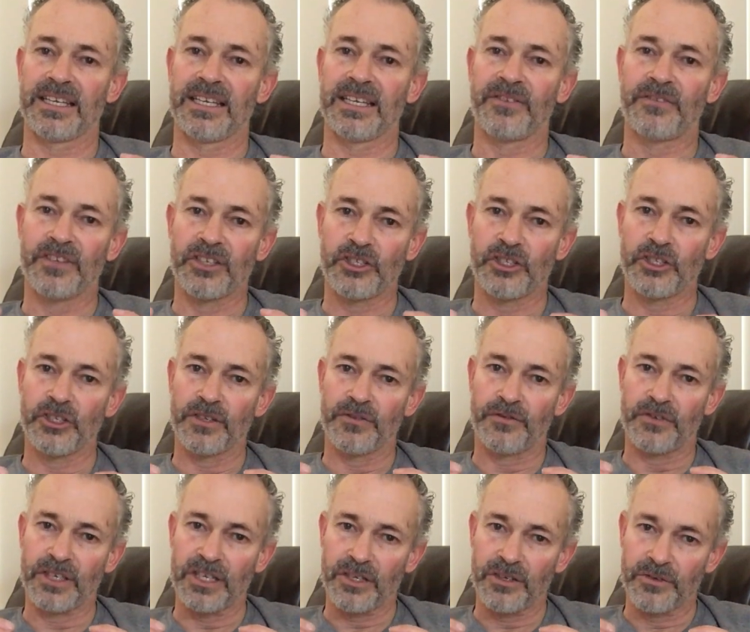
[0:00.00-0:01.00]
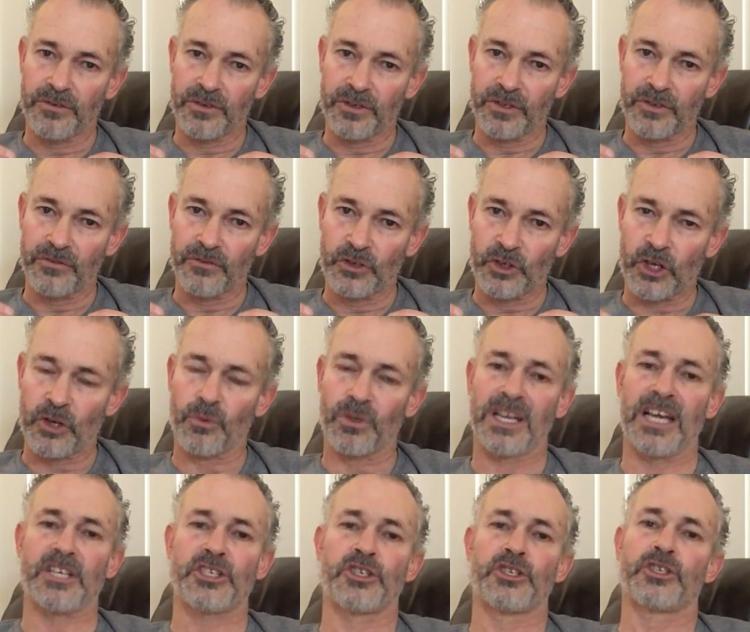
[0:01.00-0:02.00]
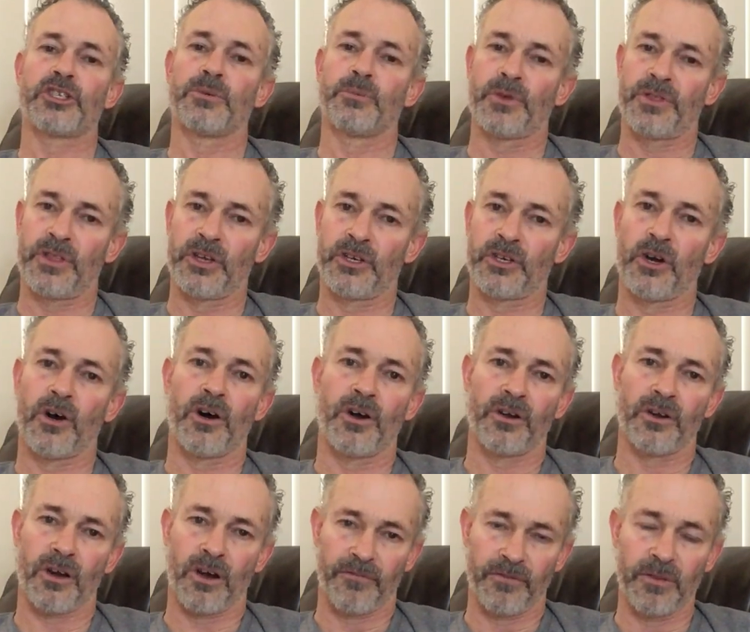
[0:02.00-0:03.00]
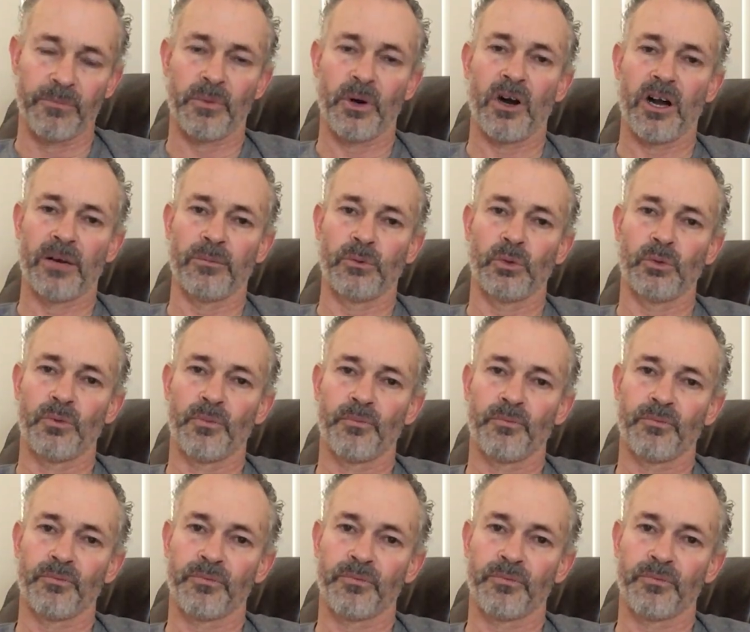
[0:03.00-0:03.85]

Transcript: if you've got a relationship with the God of the Bible,